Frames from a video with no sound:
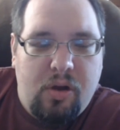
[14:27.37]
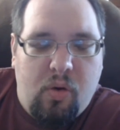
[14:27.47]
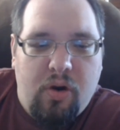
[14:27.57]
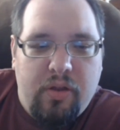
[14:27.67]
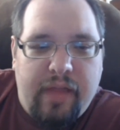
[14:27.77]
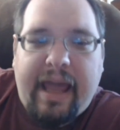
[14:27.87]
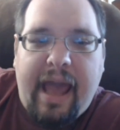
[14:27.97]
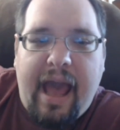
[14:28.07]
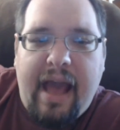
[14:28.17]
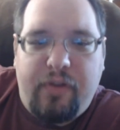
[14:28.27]
or that
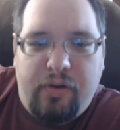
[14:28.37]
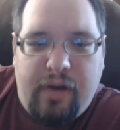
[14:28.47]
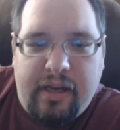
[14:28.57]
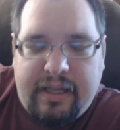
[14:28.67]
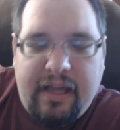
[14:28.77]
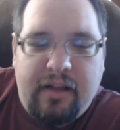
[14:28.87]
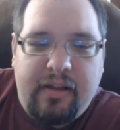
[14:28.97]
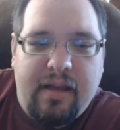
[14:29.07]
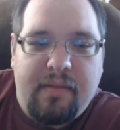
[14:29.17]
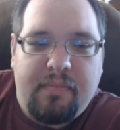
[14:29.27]
guy, if you didn't kill
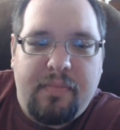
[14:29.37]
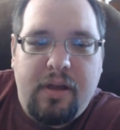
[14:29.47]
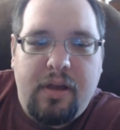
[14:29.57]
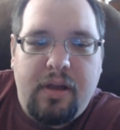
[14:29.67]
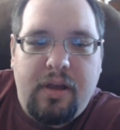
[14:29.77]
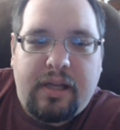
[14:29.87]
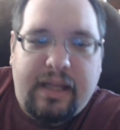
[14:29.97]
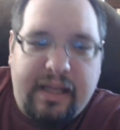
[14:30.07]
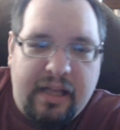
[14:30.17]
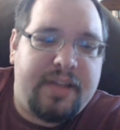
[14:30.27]
him,
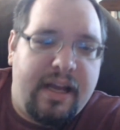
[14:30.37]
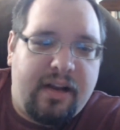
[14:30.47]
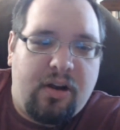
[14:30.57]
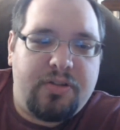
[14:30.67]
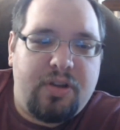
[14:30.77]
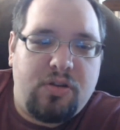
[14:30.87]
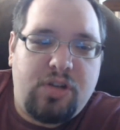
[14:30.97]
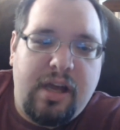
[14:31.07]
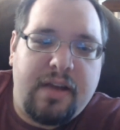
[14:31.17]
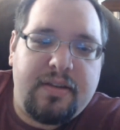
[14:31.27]
kills that girl so
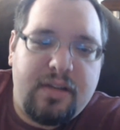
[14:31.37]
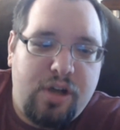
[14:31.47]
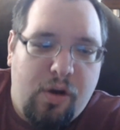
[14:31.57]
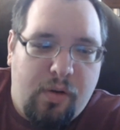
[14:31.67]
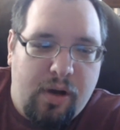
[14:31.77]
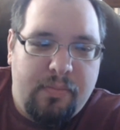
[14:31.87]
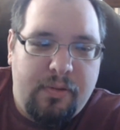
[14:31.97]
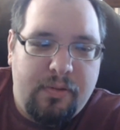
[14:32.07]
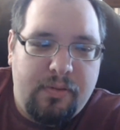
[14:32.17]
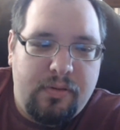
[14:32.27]
she doesn't show up.
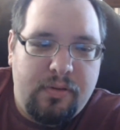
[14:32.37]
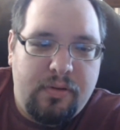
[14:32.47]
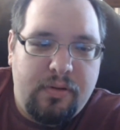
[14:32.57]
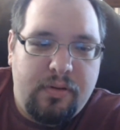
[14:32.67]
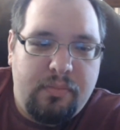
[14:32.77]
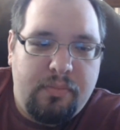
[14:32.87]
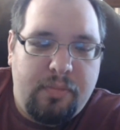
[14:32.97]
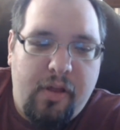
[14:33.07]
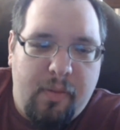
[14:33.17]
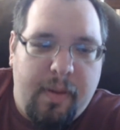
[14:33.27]

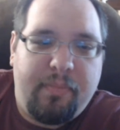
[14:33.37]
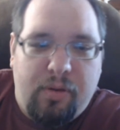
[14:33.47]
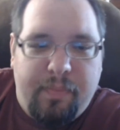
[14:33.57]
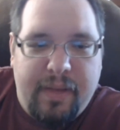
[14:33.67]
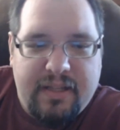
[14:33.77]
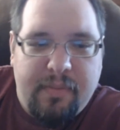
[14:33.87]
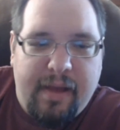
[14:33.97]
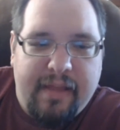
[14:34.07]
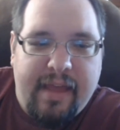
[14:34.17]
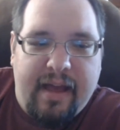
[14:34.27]
But other people are pissed
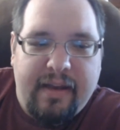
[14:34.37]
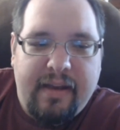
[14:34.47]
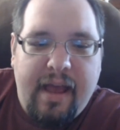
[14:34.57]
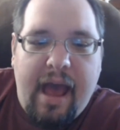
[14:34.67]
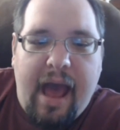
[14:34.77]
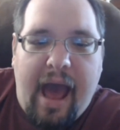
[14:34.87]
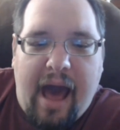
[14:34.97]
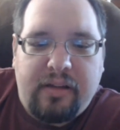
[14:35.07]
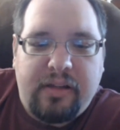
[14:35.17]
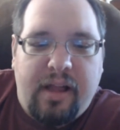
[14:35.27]
about that.
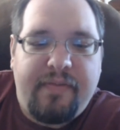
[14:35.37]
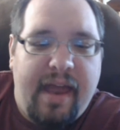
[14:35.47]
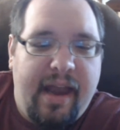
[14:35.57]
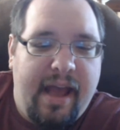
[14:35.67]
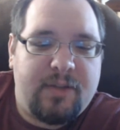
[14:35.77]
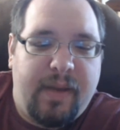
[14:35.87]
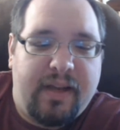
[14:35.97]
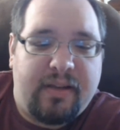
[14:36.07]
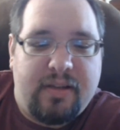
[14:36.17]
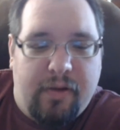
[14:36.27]
I love that
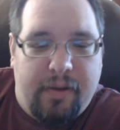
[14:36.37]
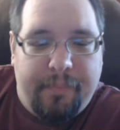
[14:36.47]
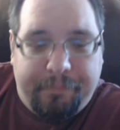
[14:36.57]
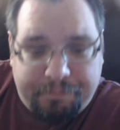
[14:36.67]
aspect to it.